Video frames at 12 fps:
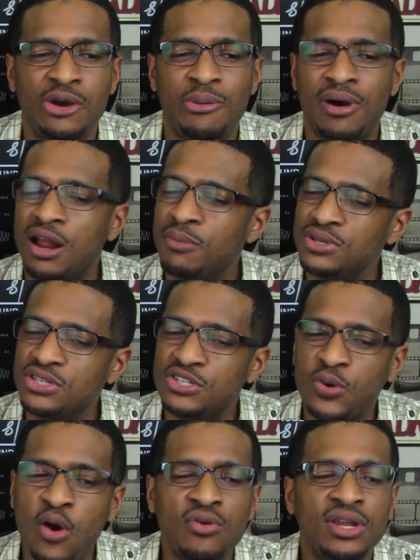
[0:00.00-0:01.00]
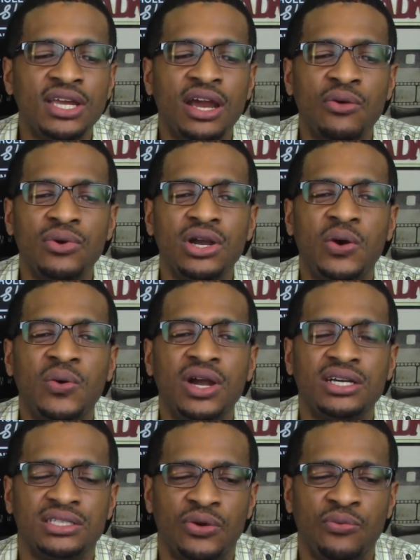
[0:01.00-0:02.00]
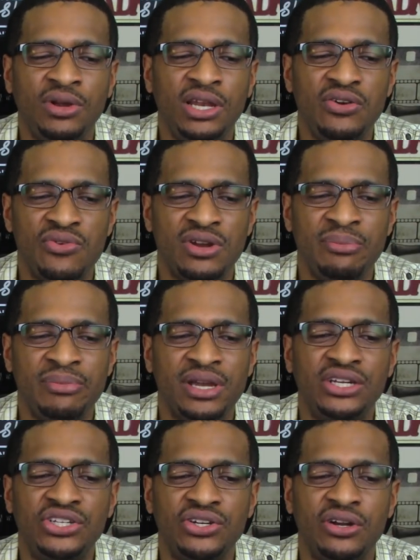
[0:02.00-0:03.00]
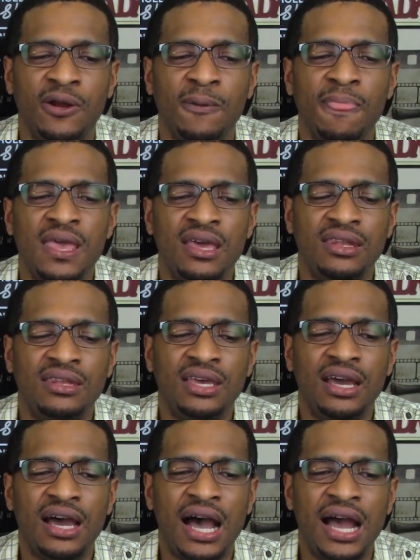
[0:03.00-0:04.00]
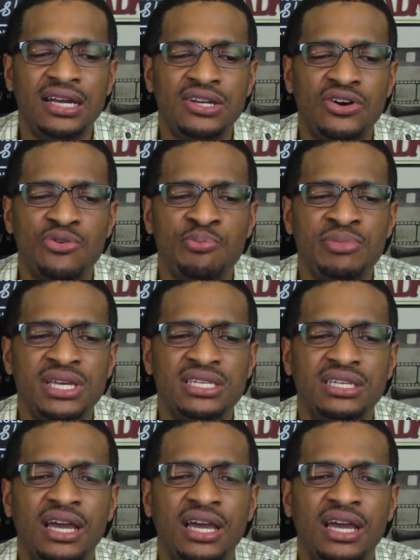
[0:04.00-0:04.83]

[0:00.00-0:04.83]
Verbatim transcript: Well, I'm just scrolling down real quick because I really want to make sure that I don't miss.